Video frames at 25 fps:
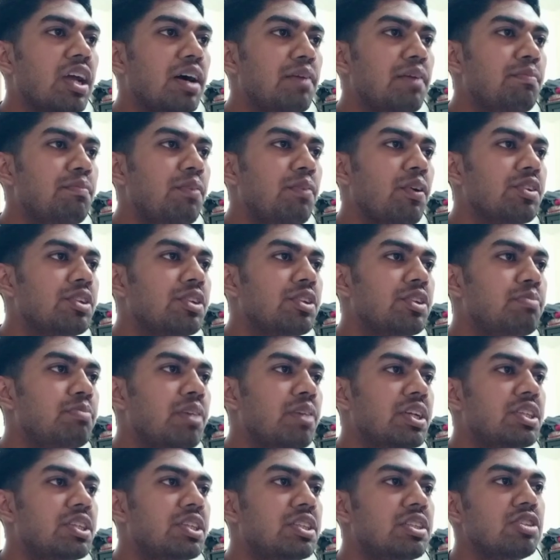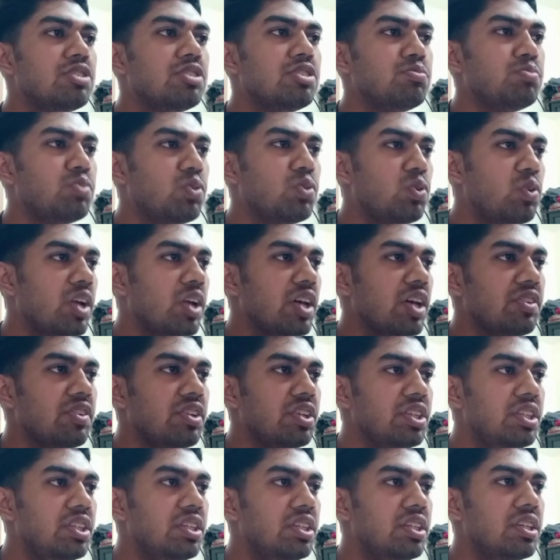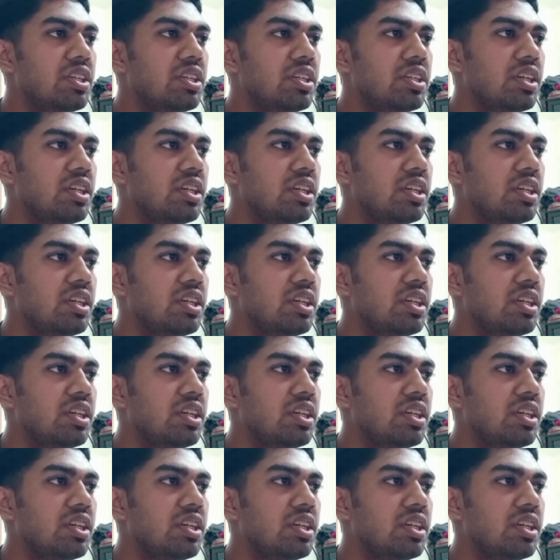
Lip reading: gram positive bacteria is more acidic,